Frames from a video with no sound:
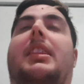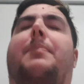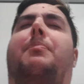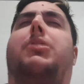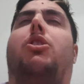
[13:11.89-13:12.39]

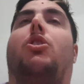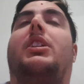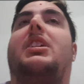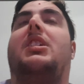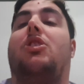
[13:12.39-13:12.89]
The
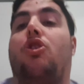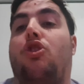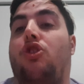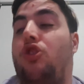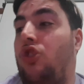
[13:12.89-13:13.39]
plot is
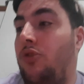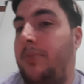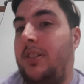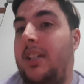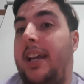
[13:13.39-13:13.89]

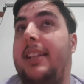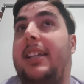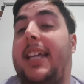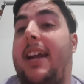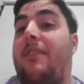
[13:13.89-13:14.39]
stupid, and
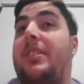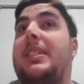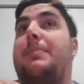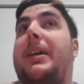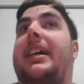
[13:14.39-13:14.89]
the
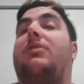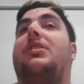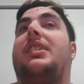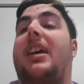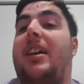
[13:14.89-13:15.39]
characters'
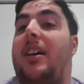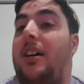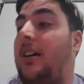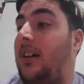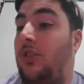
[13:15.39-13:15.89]
powers
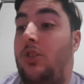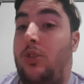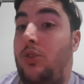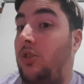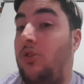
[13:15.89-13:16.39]
are
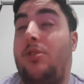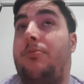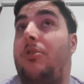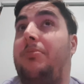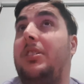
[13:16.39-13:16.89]
not used
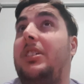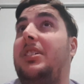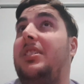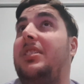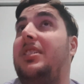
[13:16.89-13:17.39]
properly.